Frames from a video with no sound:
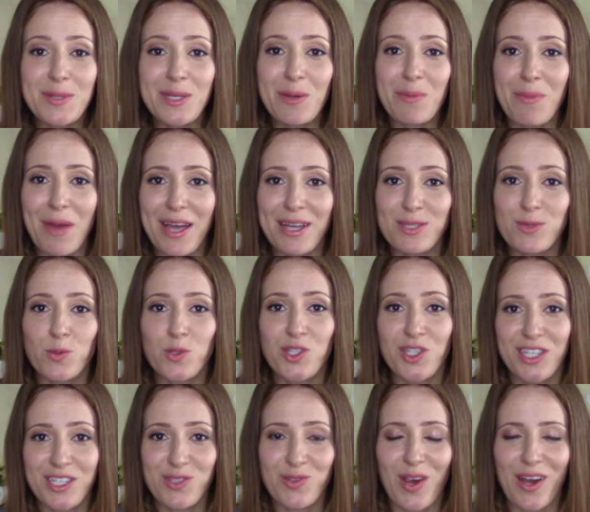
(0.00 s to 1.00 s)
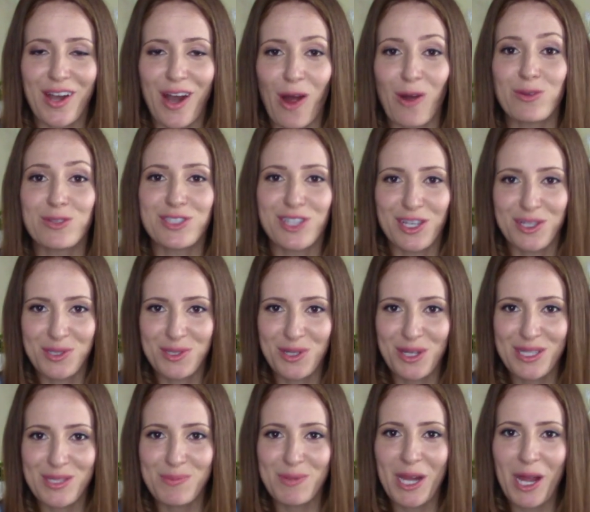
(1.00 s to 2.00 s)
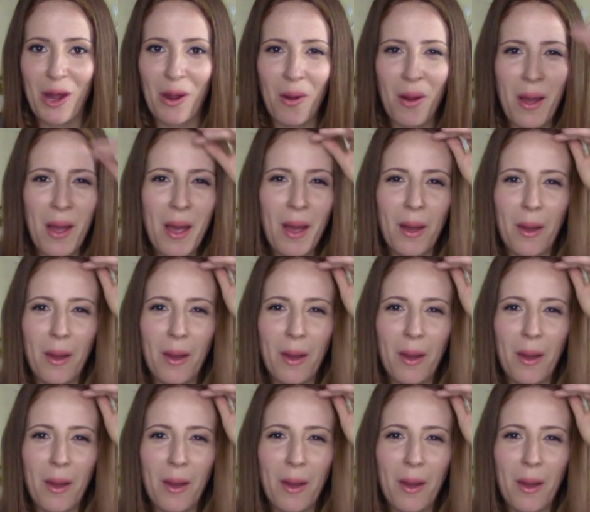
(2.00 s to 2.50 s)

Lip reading: a mess, which it is right now, does stress me out,